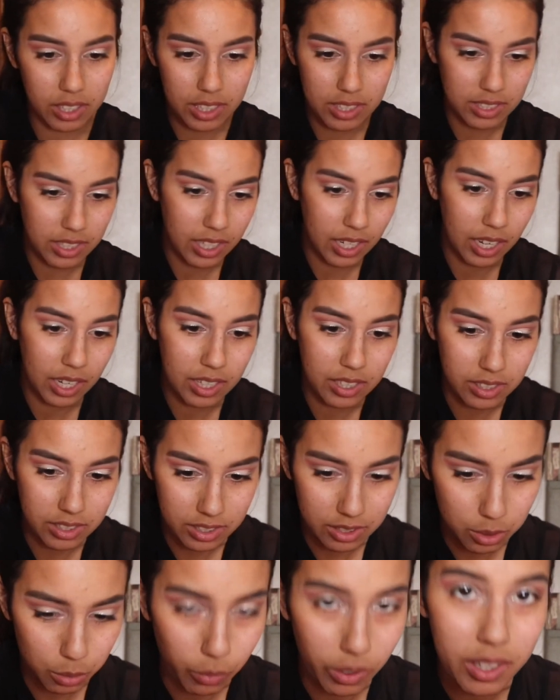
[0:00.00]
They said I
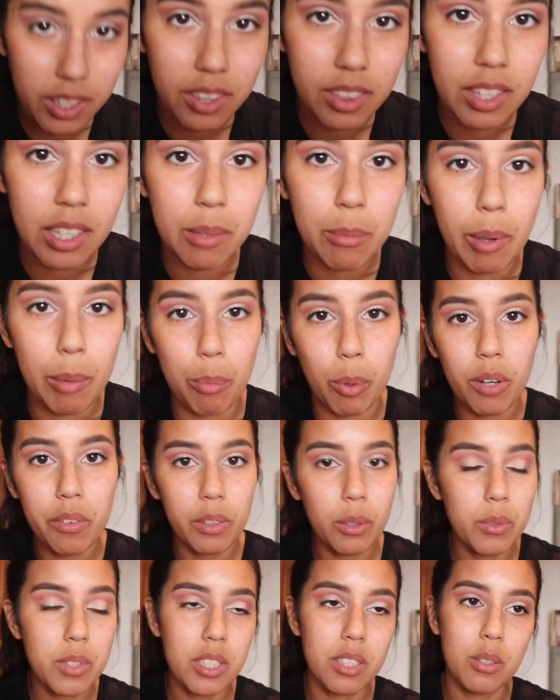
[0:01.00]
didn't do anything. My
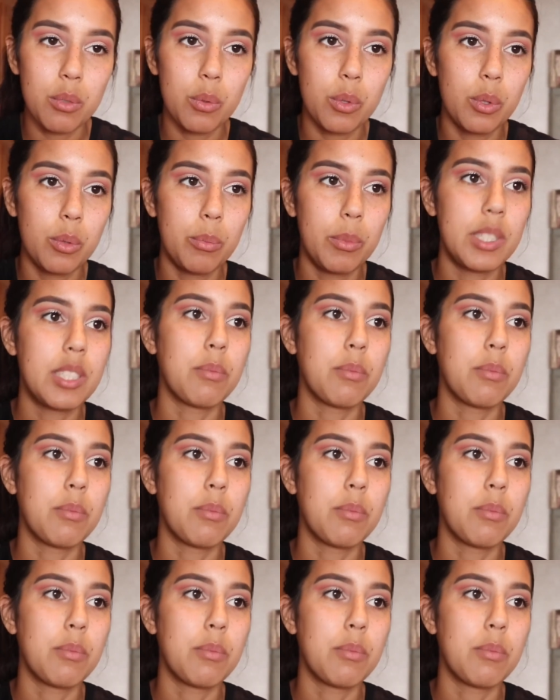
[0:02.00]
boyfriend was in the room,